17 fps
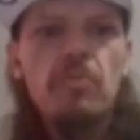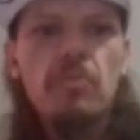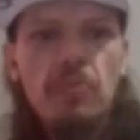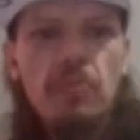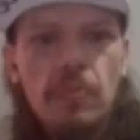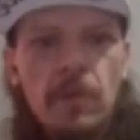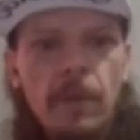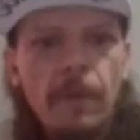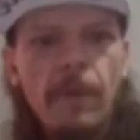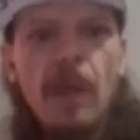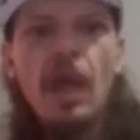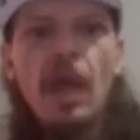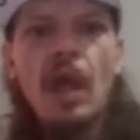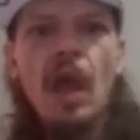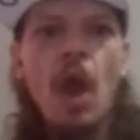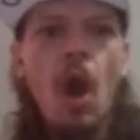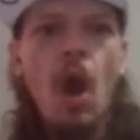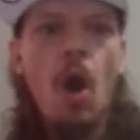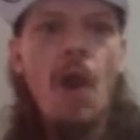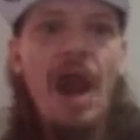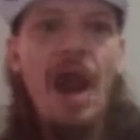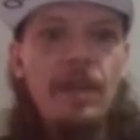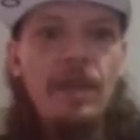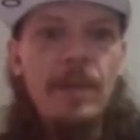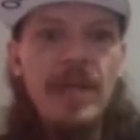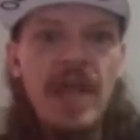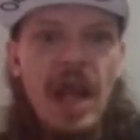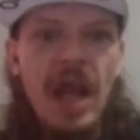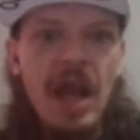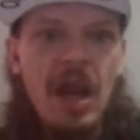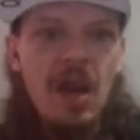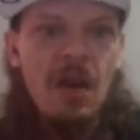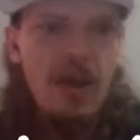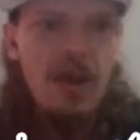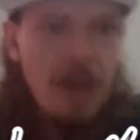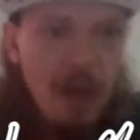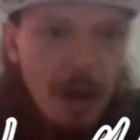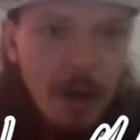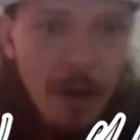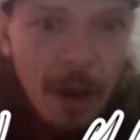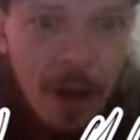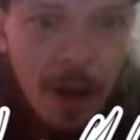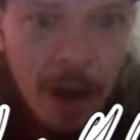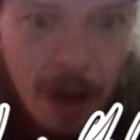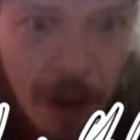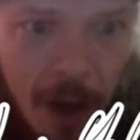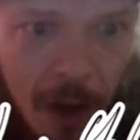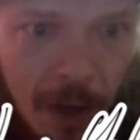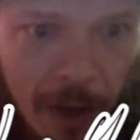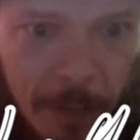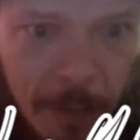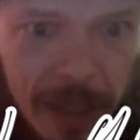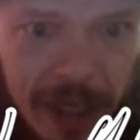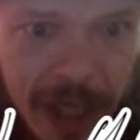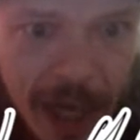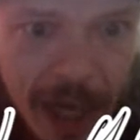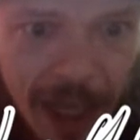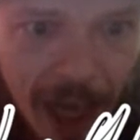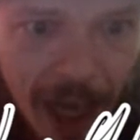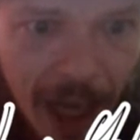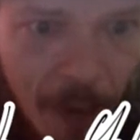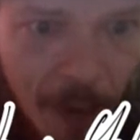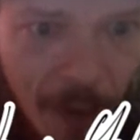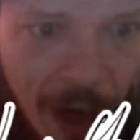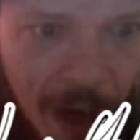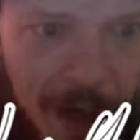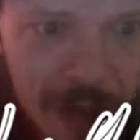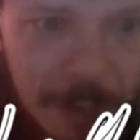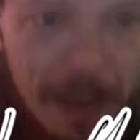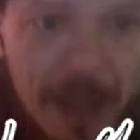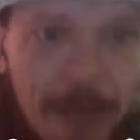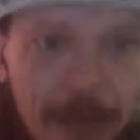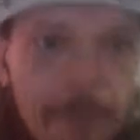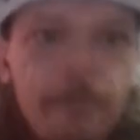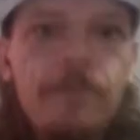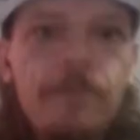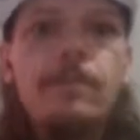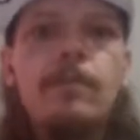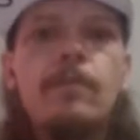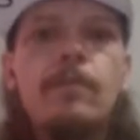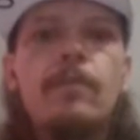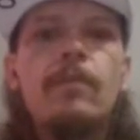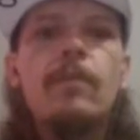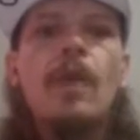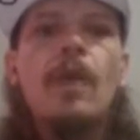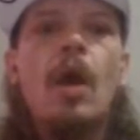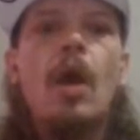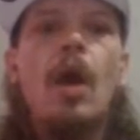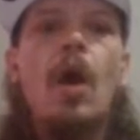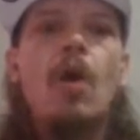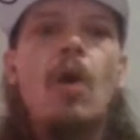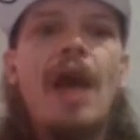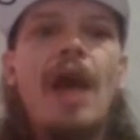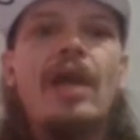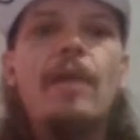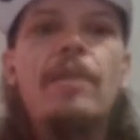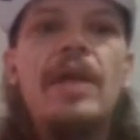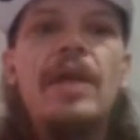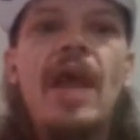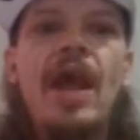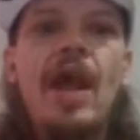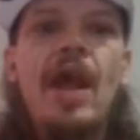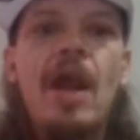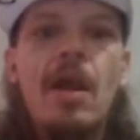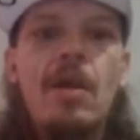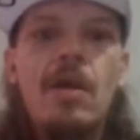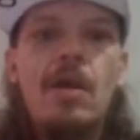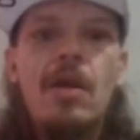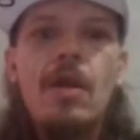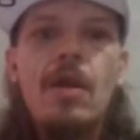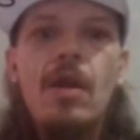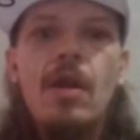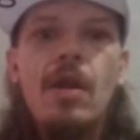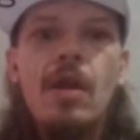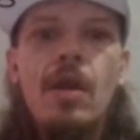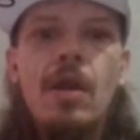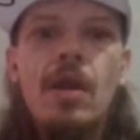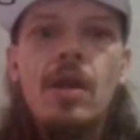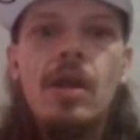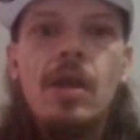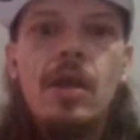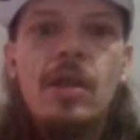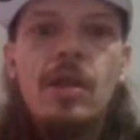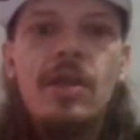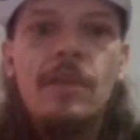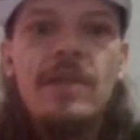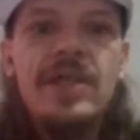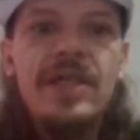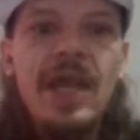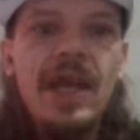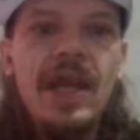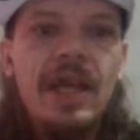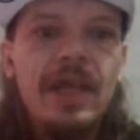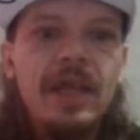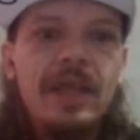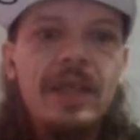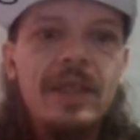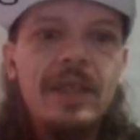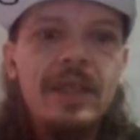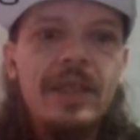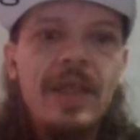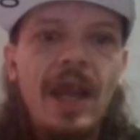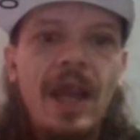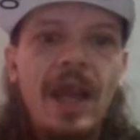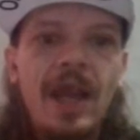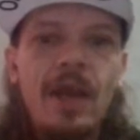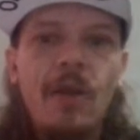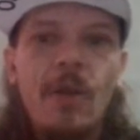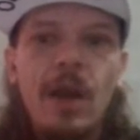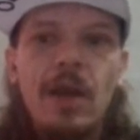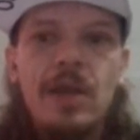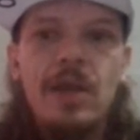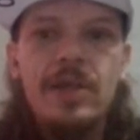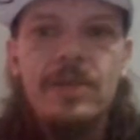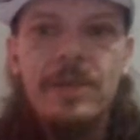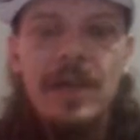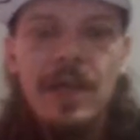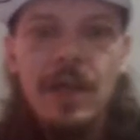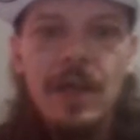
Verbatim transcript: aware it's me. Or I could be the air, the mistake that ain't aware it's me. Or I could be the air, the mistake that ain't aware it's me.